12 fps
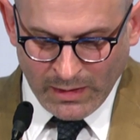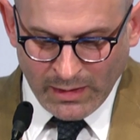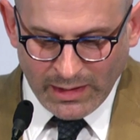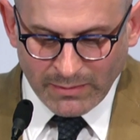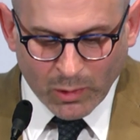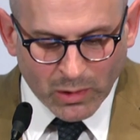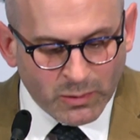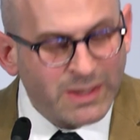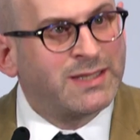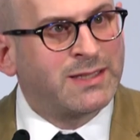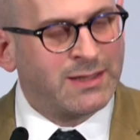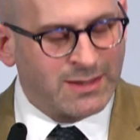And in more
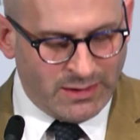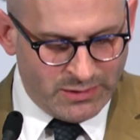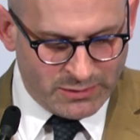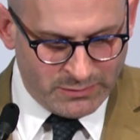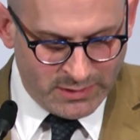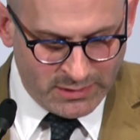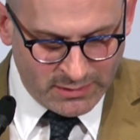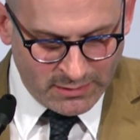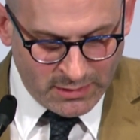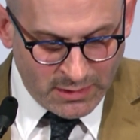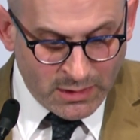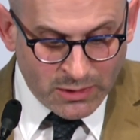recent centuries,
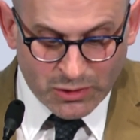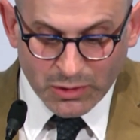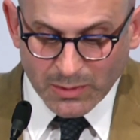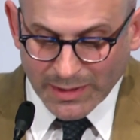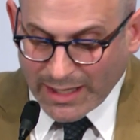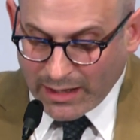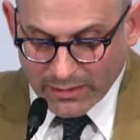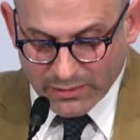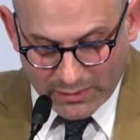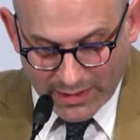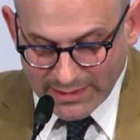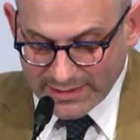Jews were
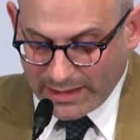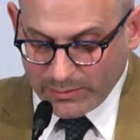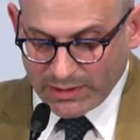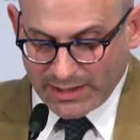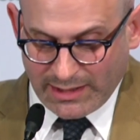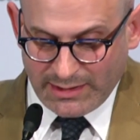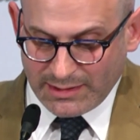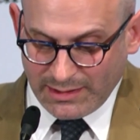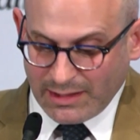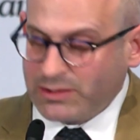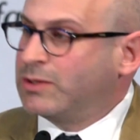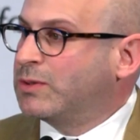characterized simultaneously
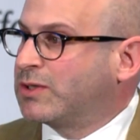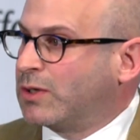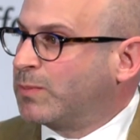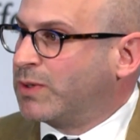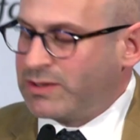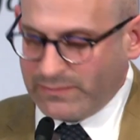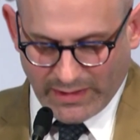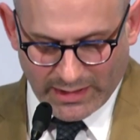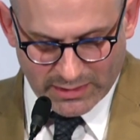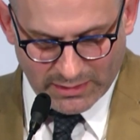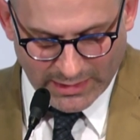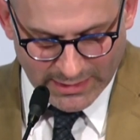as usurpers of
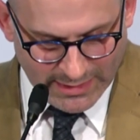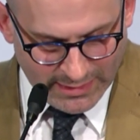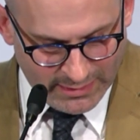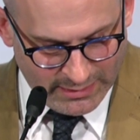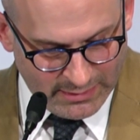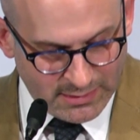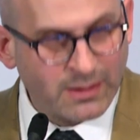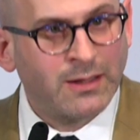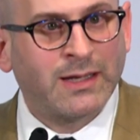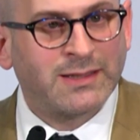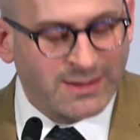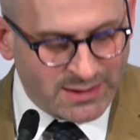national identities,
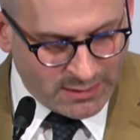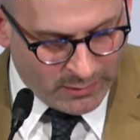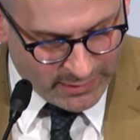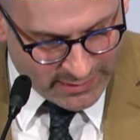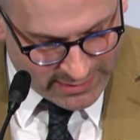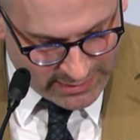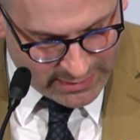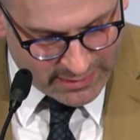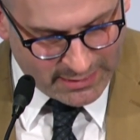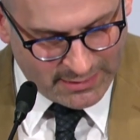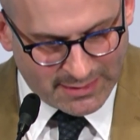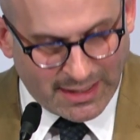as disloyal
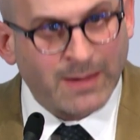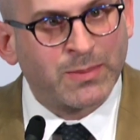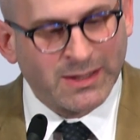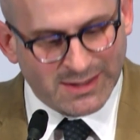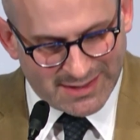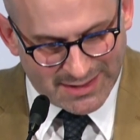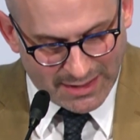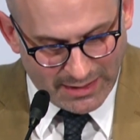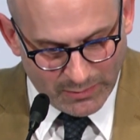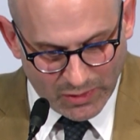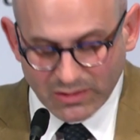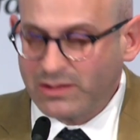citizens, capitalist
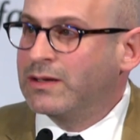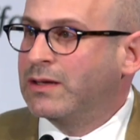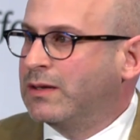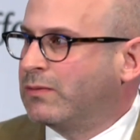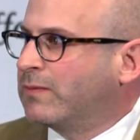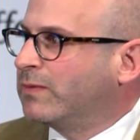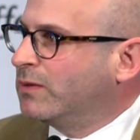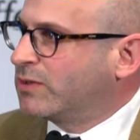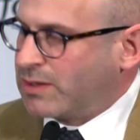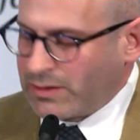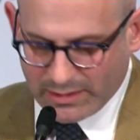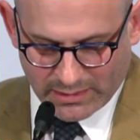schemers, and
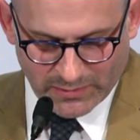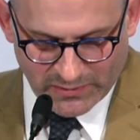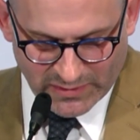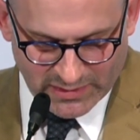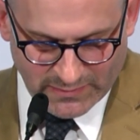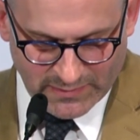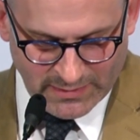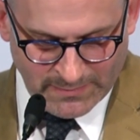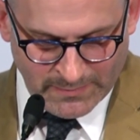revolutionary subversives.